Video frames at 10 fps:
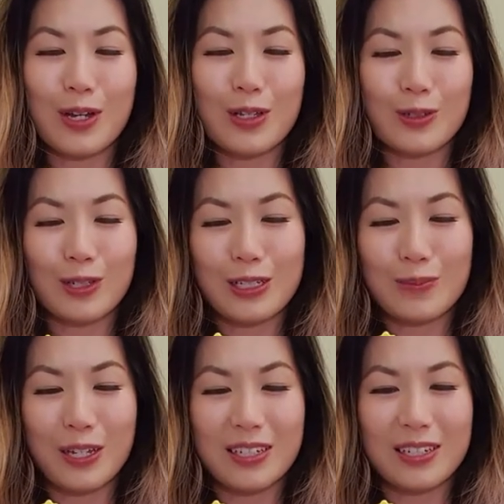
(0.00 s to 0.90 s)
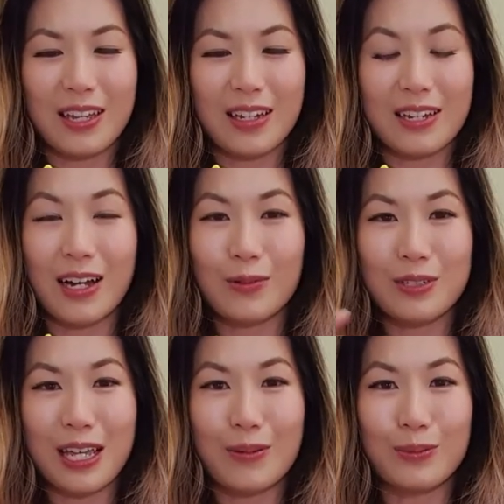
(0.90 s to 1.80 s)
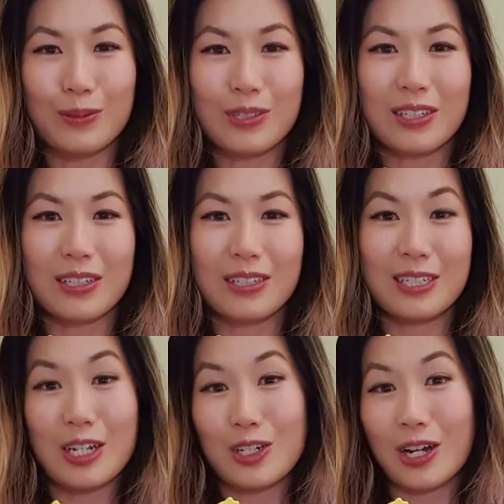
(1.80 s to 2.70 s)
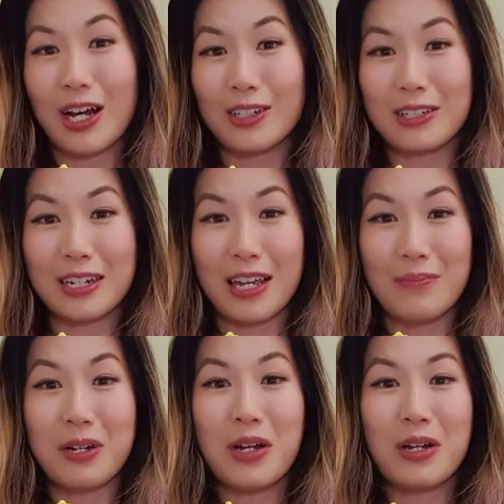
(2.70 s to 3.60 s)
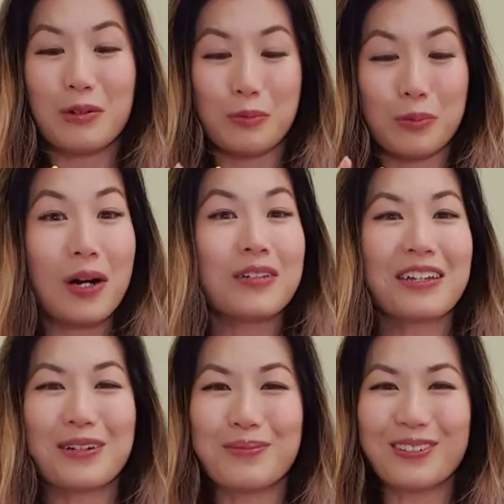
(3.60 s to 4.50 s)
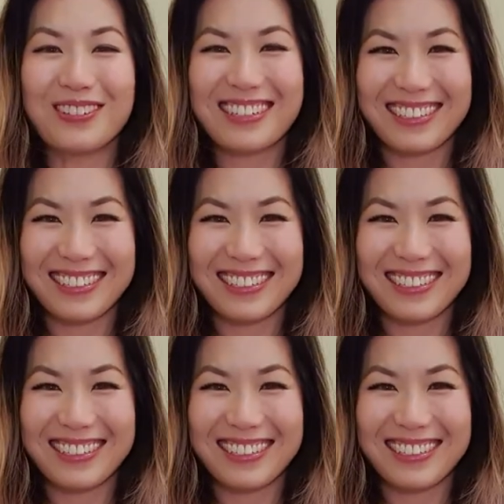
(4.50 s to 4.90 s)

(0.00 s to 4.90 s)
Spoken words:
So this meant that I was able to teach her how to name wild animals.